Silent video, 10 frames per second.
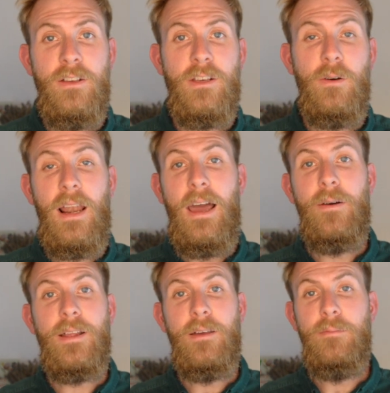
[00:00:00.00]
so
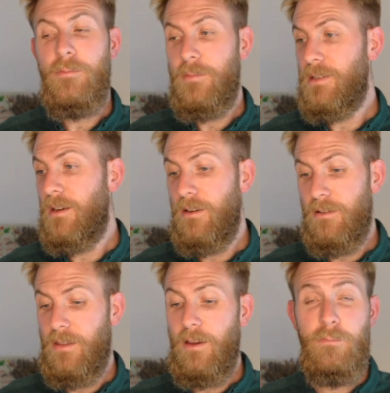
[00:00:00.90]
allowing them
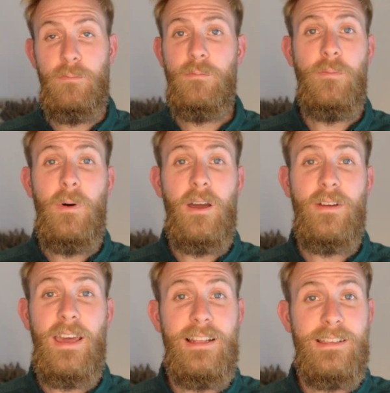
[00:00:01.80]
to, they might
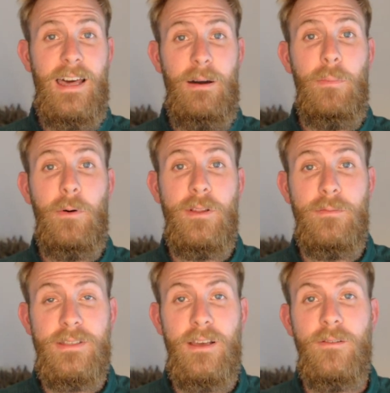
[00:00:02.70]
even get to that point
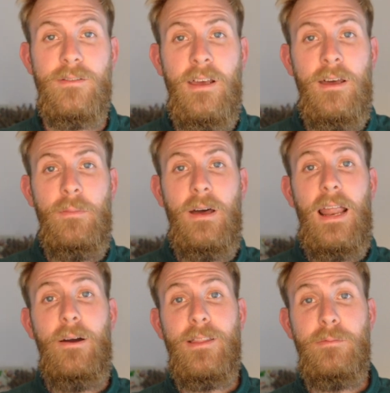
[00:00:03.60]
themselves, but
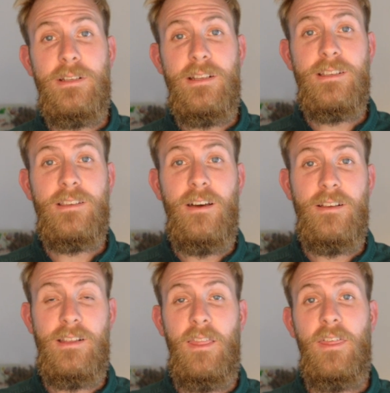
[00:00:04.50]
allowing them to
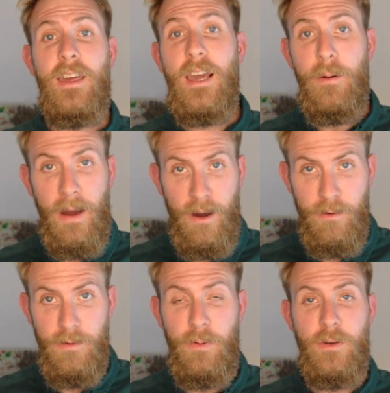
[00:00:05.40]
discuss and think
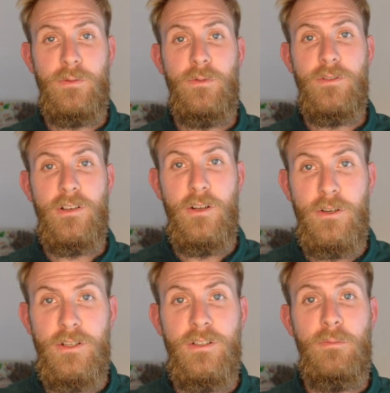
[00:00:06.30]
about possible
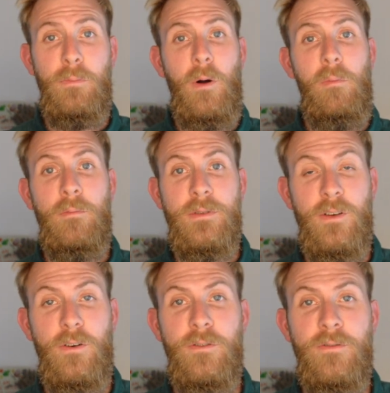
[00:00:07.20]
solutions and problem
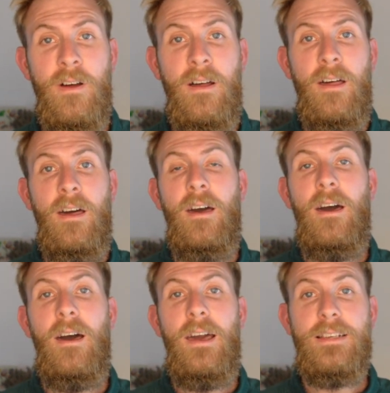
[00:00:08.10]
solve
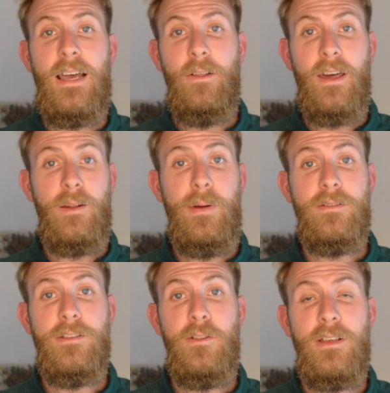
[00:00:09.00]
is how they're going to be
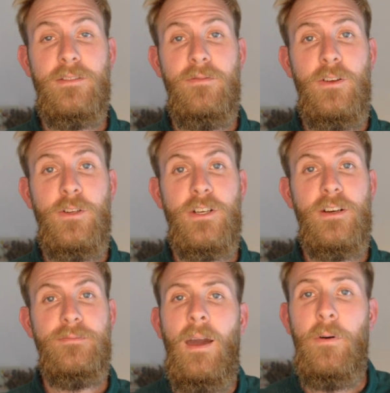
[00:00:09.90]
able to do this in
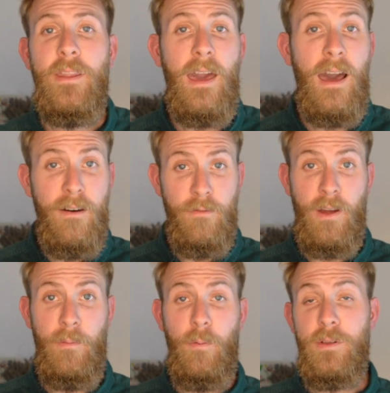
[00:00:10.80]
future. And when they have
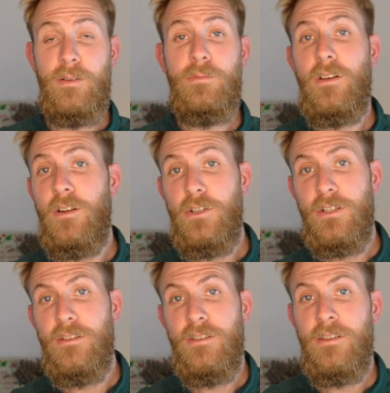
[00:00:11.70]
come up with some
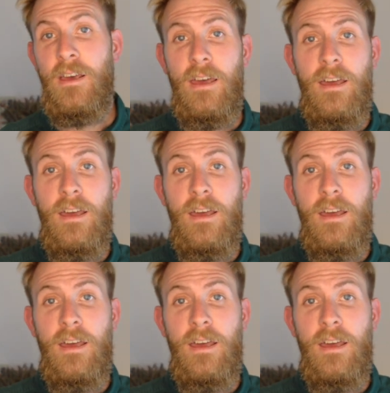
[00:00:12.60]
solutions,